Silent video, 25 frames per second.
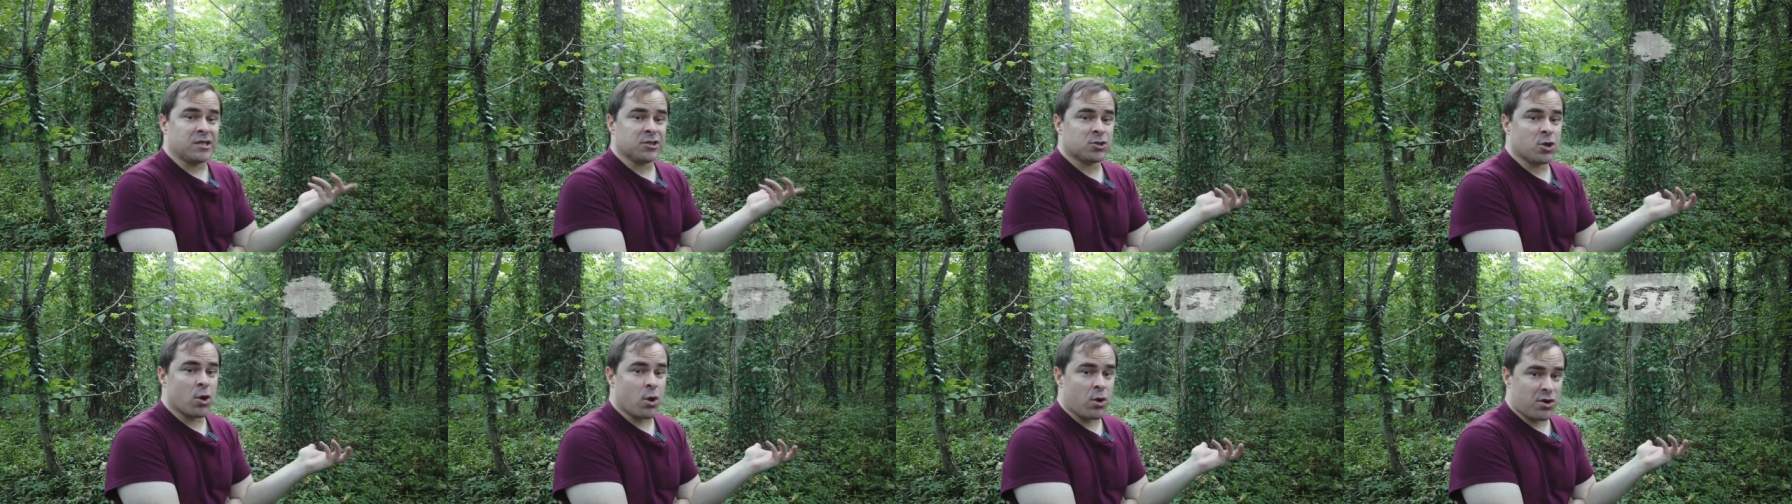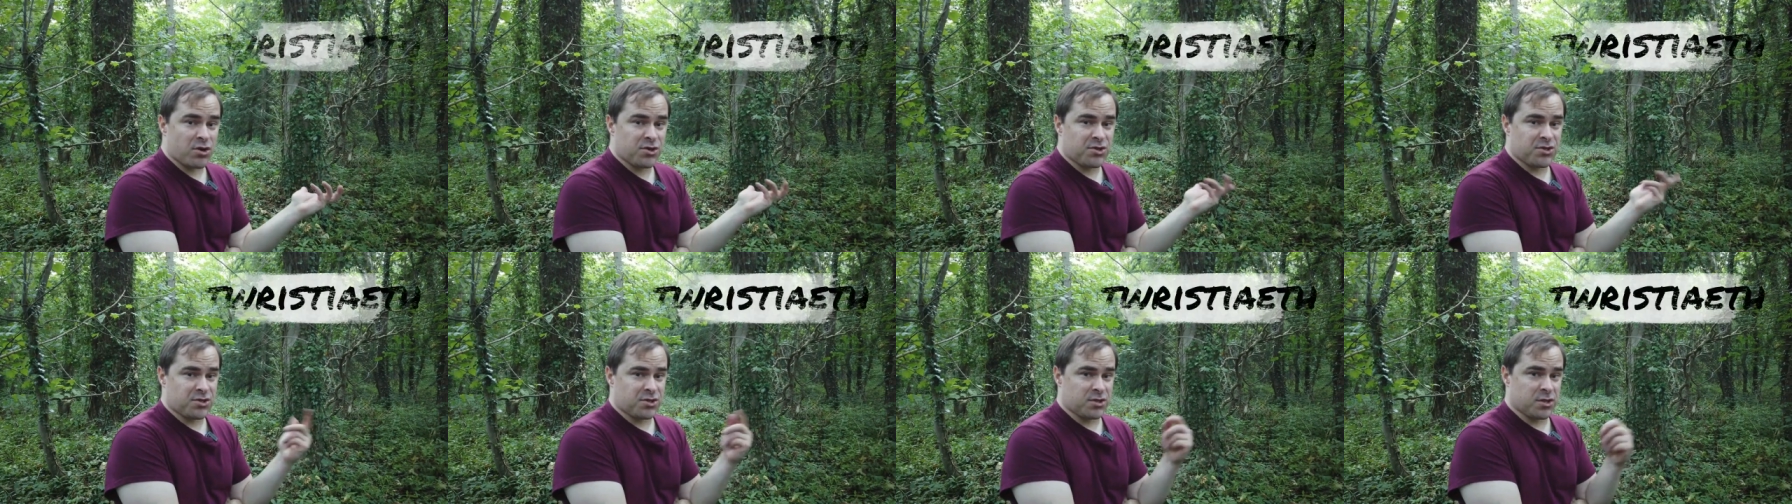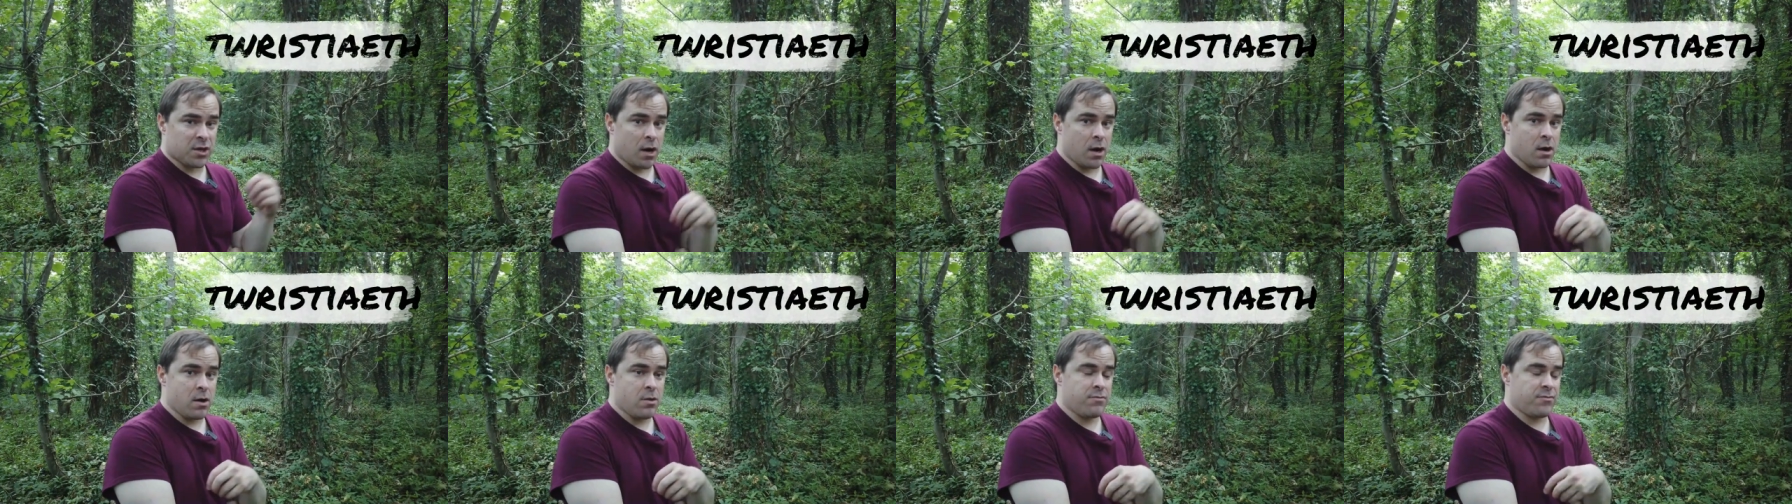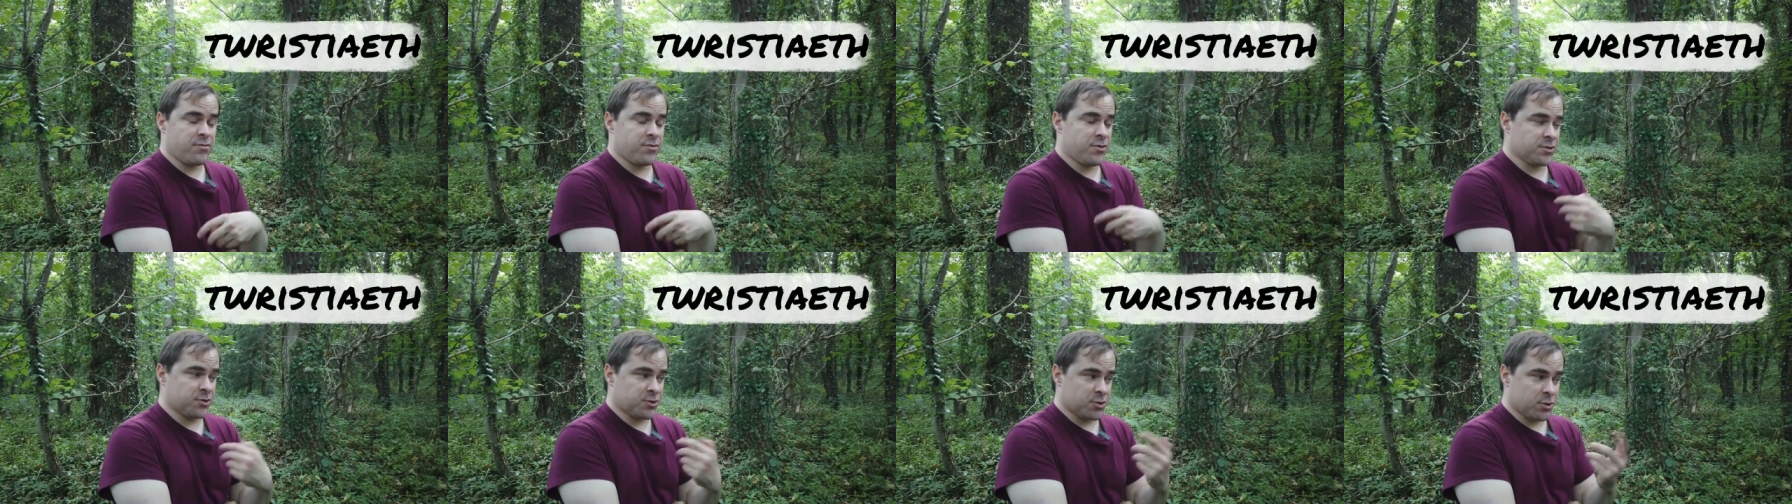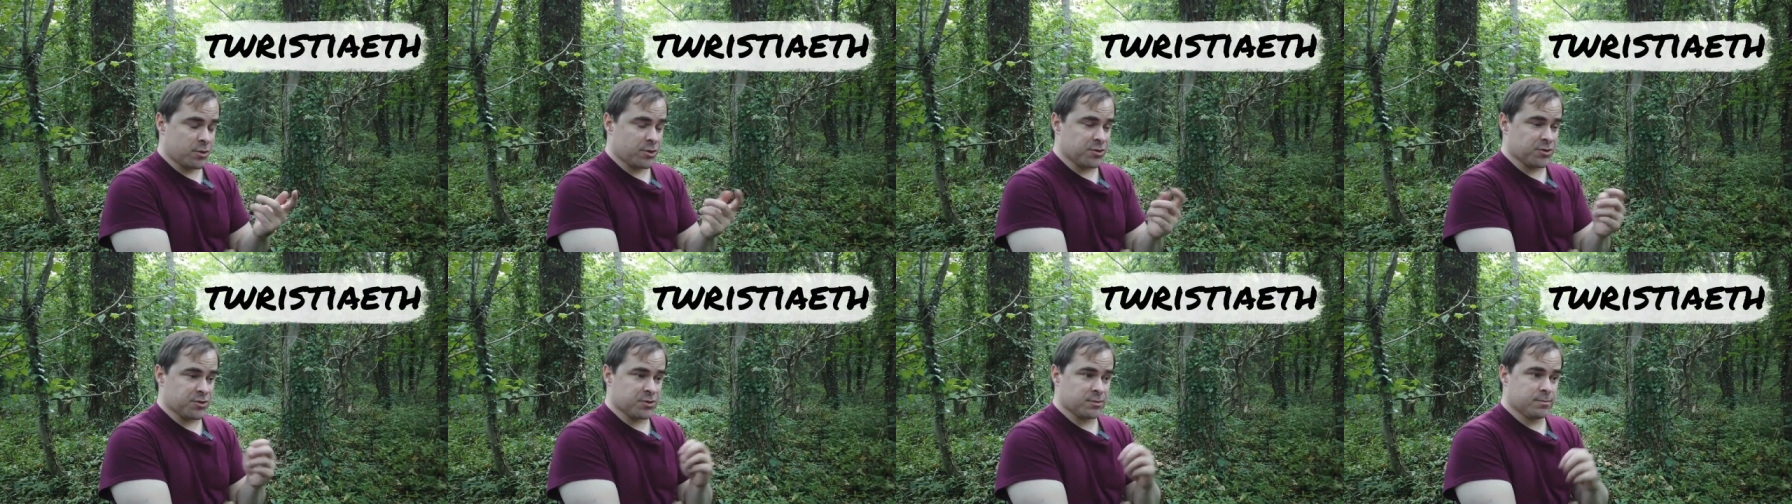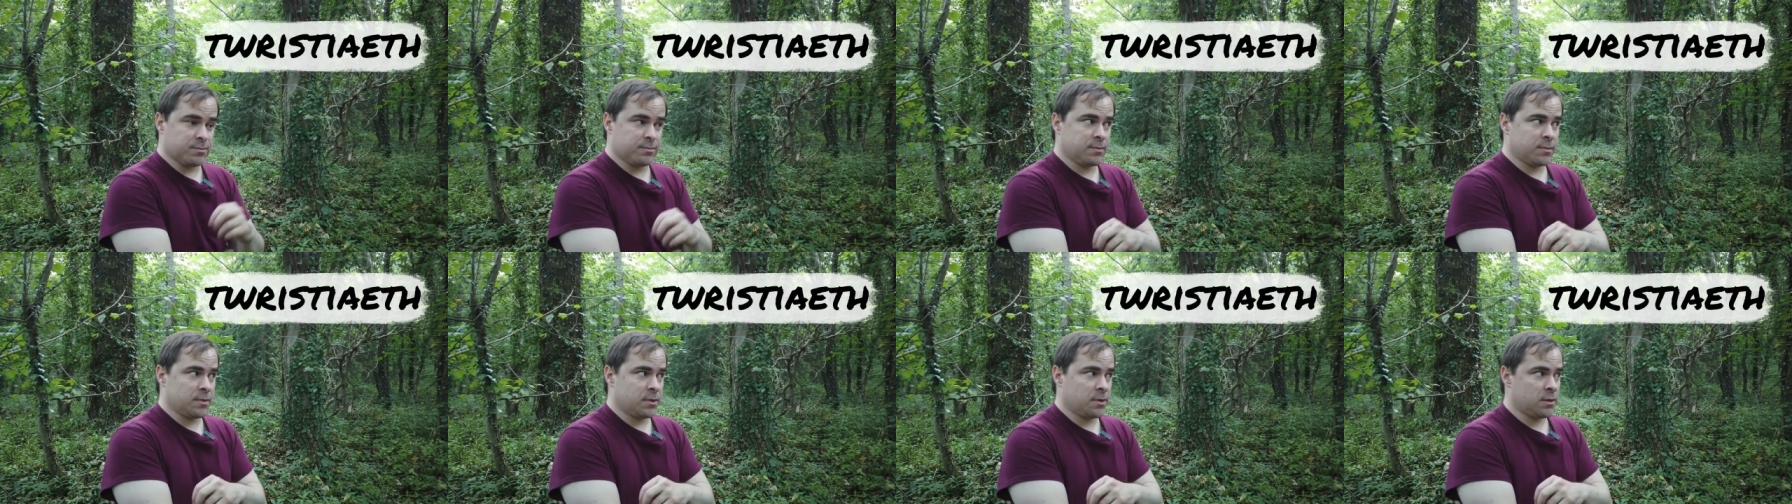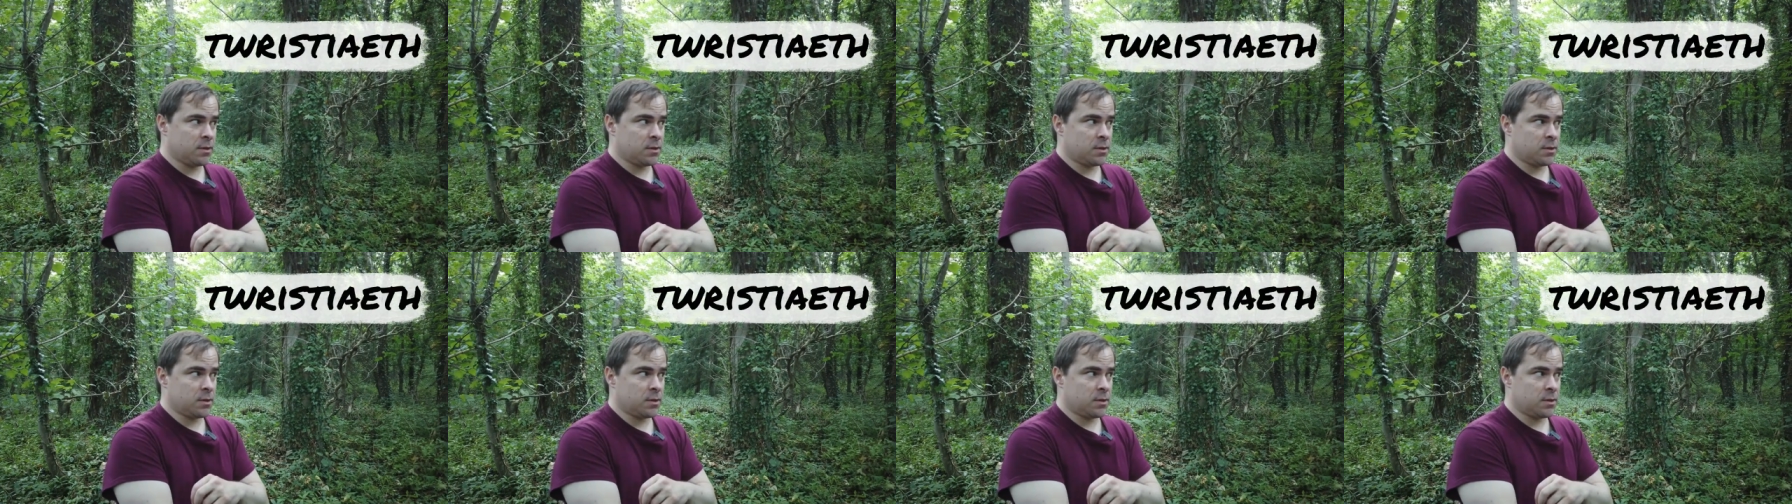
turistiaeth, the tourism,